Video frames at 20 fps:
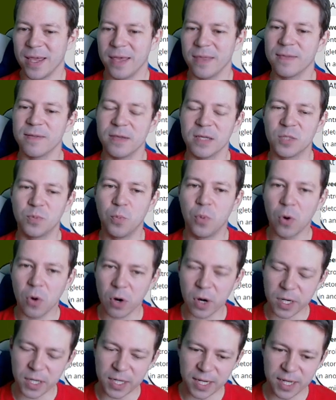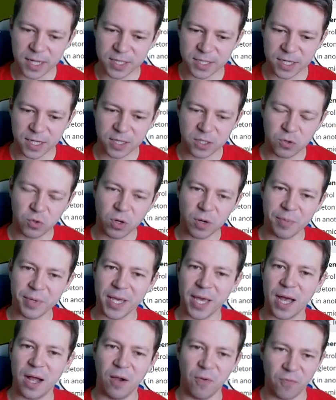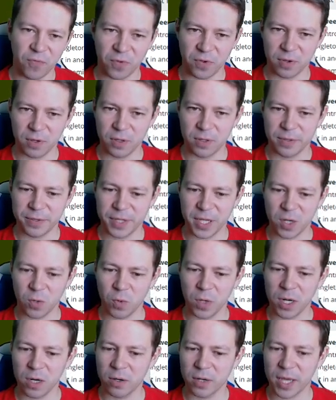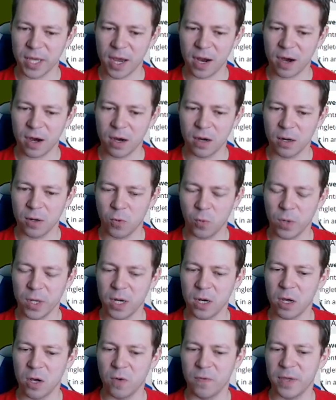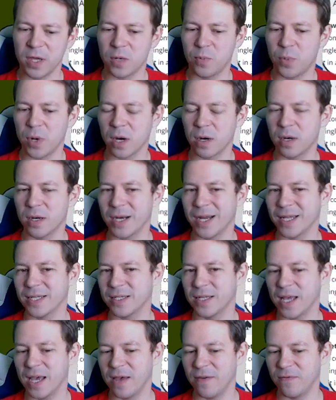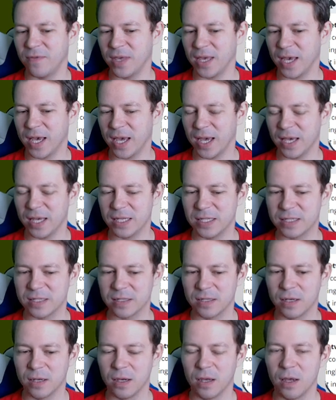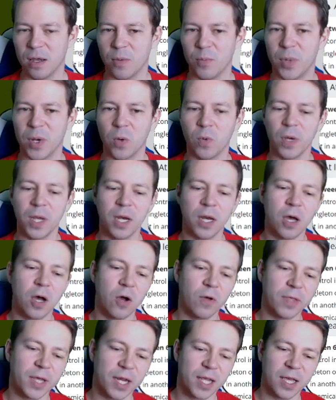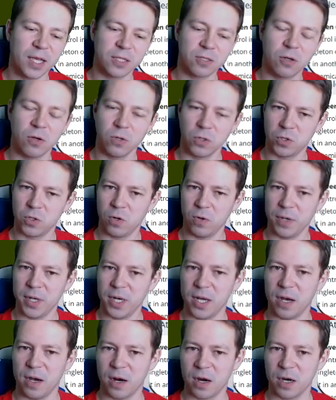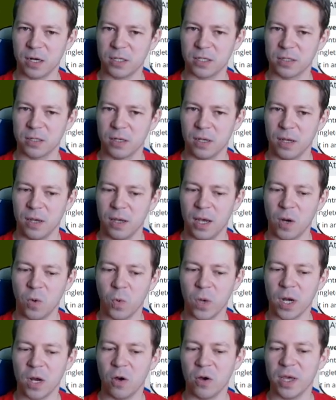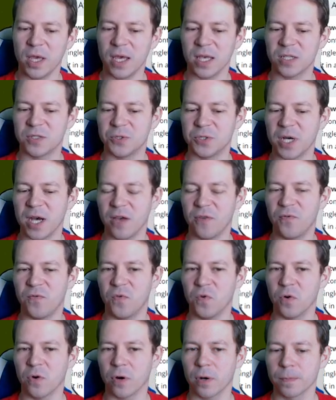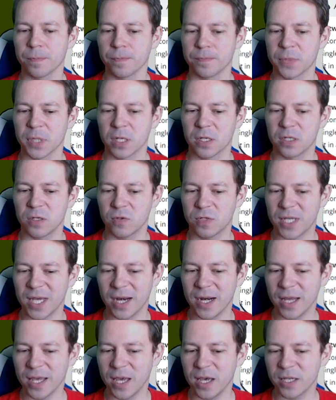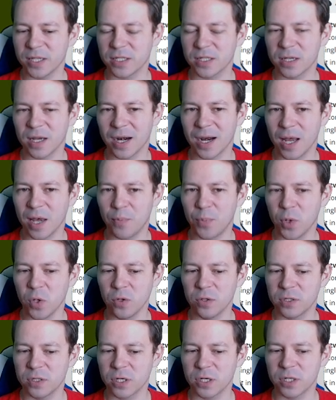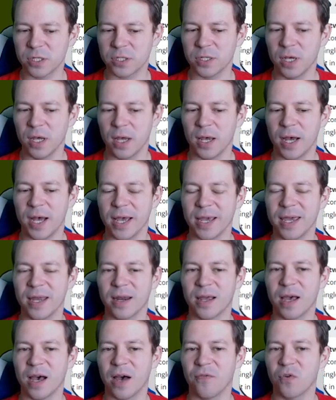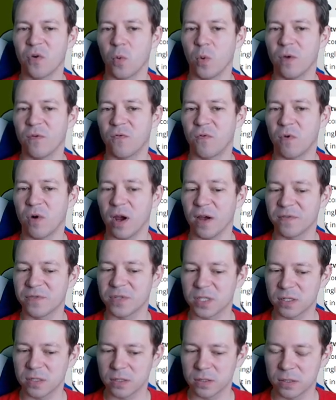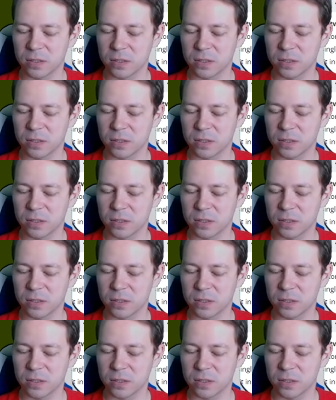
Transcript: in this board, it's extremely helpful that we don't care. We know that partner doesn't have the ace, but we know that he has control in hearts, and we know he has 5-4. So suddenly his club losers I can cover with roughs.